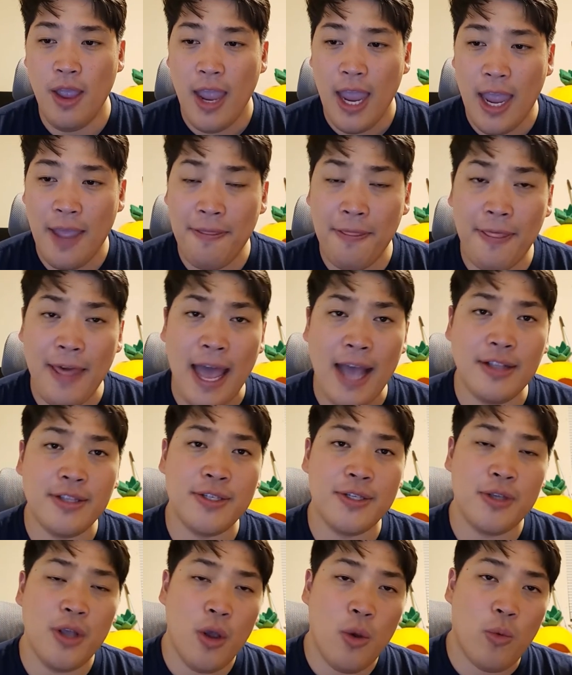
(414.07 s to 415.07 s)
And
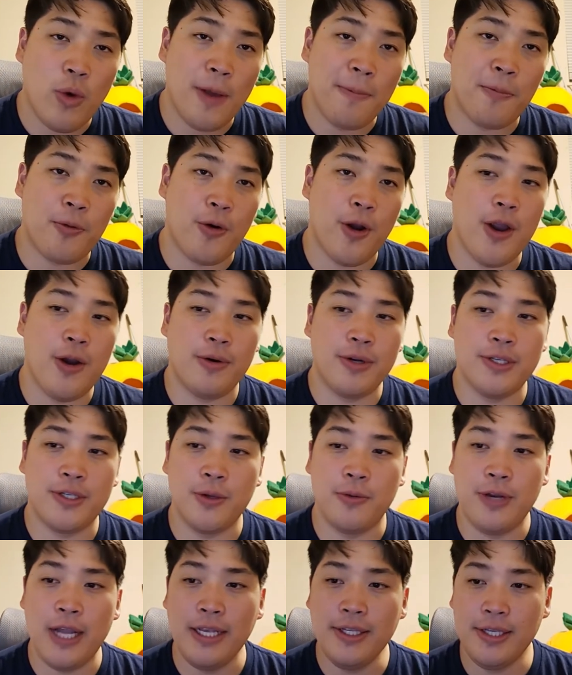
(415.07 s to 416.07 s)
that's why prayer is
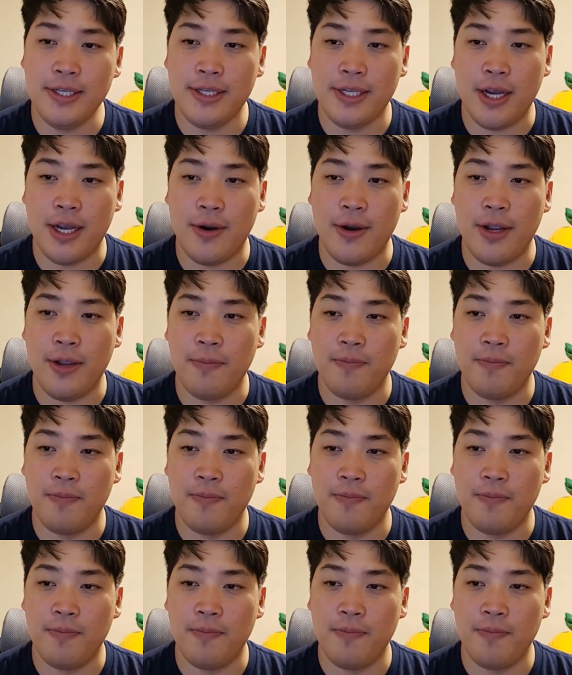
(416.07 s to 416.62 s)
so necessary.